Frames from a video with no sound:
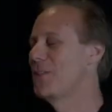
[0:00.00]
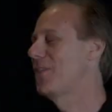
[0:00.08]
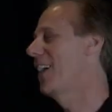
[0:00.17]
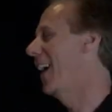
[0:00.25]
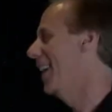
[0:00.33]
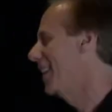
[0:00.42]

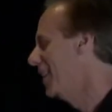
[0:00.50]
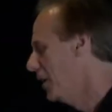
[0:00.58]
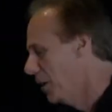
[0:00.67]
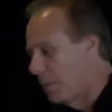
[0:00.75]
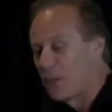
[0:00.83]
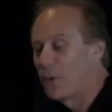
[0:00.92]
fad.
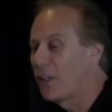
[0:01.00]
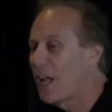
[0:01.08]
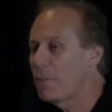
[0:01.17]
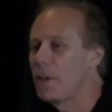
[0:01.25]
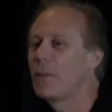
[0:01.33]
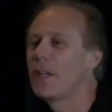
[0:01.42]
But there were a lot
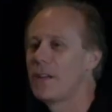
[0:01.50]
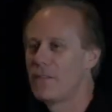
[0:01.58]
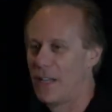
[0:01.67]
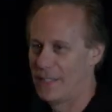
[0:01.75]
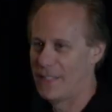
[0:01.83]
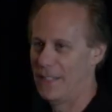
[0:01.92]
of people that
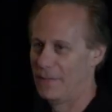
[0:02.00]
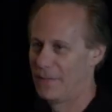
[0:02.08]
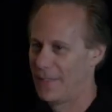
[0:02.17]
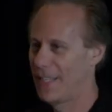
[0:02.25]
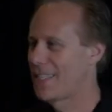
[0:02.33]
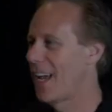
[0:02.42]
invested,
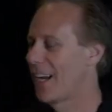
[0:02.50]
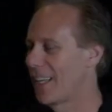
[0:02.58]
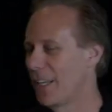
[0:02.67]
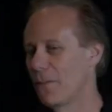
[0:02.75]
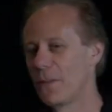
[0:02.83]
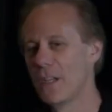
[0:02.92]
exactly.
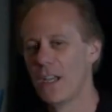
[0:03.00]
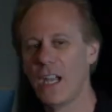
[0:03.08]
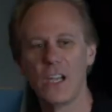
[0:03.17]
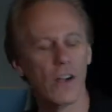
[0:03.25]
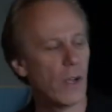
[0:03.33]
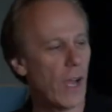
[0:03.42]

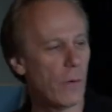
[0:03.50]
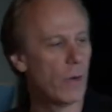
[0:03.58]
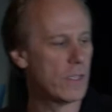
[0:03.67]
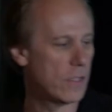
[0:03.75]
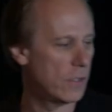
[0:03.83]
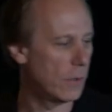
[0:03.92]
And I
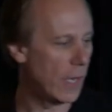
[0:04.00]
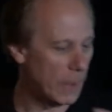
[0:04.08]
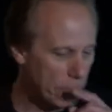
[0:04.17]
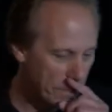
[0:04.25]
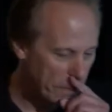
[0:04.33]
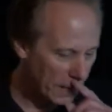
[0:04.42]
went to,
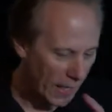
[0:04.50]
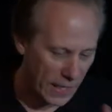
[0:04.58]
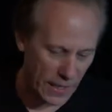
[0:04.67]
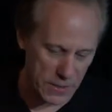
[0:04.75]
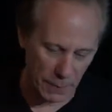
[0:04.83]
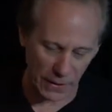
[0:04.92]

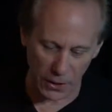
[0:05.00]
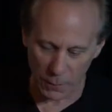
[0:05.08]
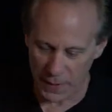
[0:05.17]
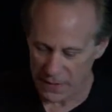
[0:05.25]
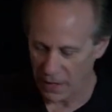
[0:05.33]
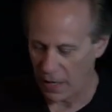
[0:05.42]
I spent a little
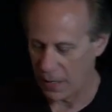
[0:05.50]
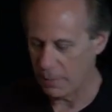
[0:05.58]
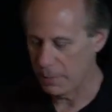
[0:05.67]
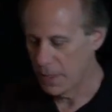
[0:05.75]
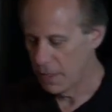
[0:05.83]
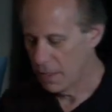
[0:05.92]
bit of time
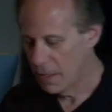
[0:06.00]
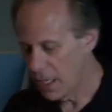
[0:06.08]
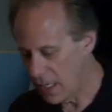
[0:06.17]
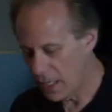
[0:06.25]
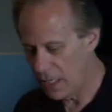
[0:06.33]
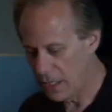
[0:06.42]

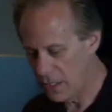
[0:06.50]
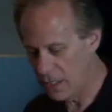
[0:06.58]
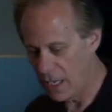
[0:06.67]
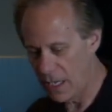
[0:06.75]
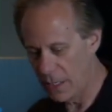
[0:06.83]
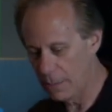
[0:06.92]
in
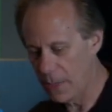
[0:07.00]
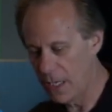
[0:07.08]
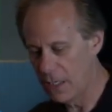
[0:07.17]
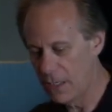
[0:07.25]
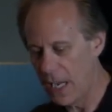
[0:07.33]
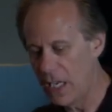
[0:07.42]

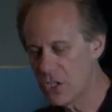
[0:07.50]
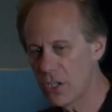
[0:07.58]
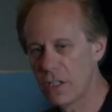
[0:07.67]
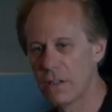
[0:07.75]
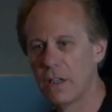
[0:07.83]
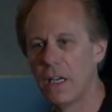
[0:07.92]

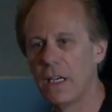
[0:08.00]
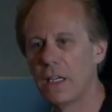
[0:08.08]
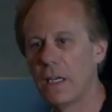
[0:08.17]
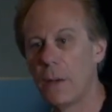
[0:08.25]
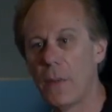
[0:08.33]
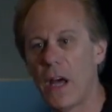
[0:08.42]
Asia
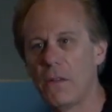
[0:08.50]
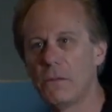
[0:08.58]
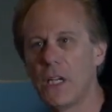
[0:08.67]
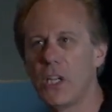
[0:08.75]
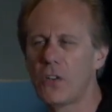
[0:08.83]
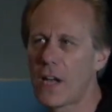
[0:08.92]
about
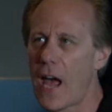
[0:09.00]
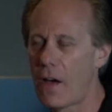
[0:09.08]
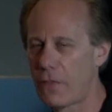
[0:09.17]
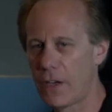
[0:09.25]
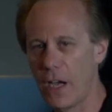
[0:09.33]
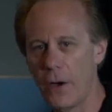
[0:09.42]
a year and a
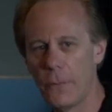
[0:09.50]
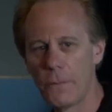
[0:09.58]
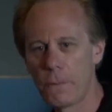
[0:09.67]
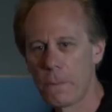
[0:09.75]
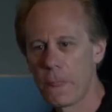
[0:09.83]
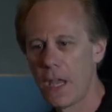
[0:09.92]
half ago.
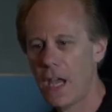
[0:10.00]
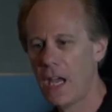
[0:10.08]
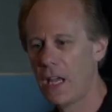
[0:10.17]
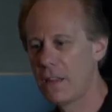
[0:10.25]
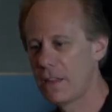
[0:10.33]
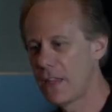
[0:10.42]

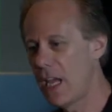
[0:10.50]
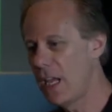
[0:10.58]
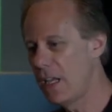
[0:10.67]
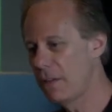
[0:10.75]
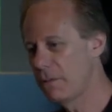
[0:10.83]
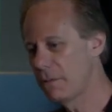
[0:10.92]
And
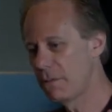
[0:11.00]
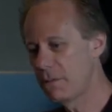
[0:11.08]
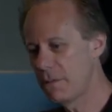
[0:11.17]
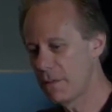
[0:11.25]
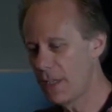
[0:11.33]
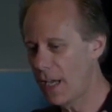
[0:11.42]
they,
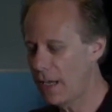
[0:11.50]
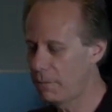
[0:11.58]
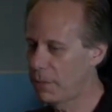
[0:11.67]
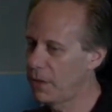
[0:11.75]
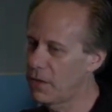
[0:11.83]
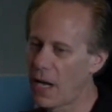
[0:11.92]

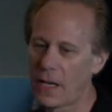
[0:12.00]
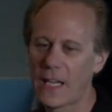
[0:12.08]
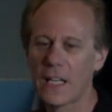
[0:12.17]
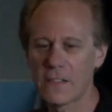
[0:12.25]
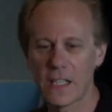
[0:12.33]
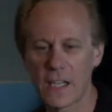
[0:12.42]
believe it or not, I
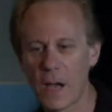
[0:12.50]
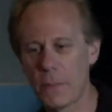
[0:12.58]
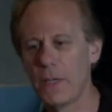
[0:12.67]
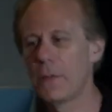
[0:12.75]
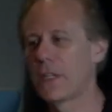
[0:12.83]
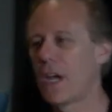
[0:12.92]
can't say the company, but the